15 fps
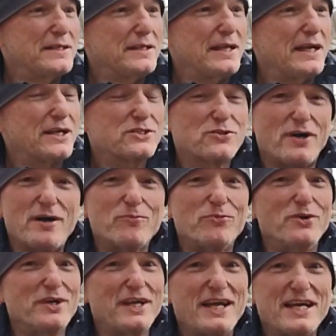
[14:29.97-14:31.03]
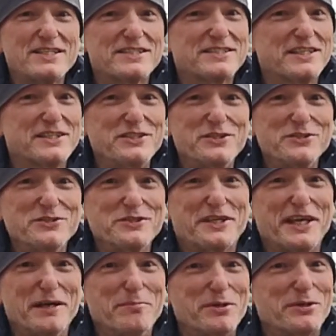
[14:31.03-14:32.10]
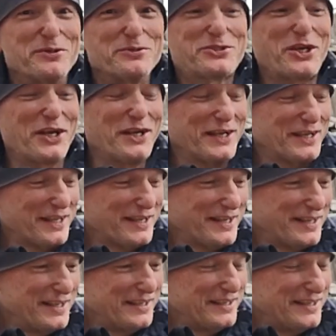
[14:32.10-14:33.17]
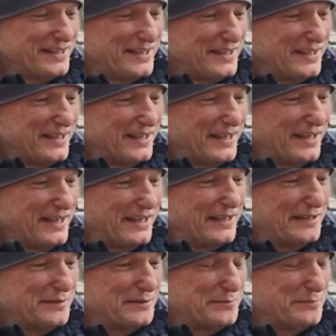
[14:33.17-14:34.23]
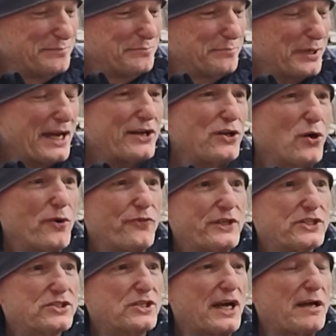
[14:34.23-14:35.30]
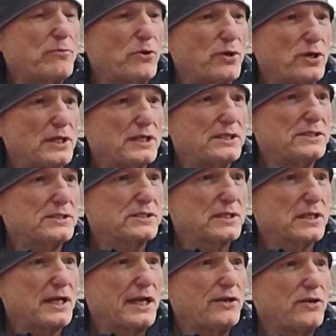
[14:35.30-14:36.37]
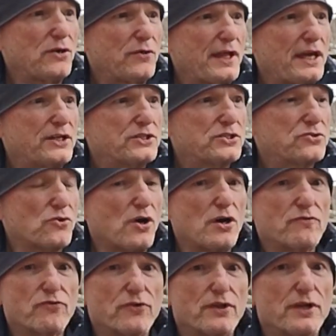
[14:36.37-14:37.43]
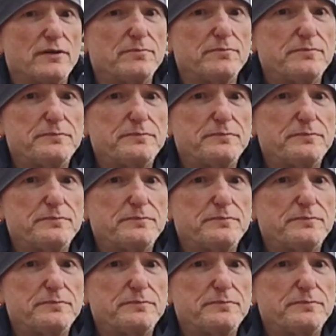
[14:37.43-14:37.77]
Yeah, so I'm really hesitant using chemicals. But I know what this thyme oil is, and I know that it's strong for them.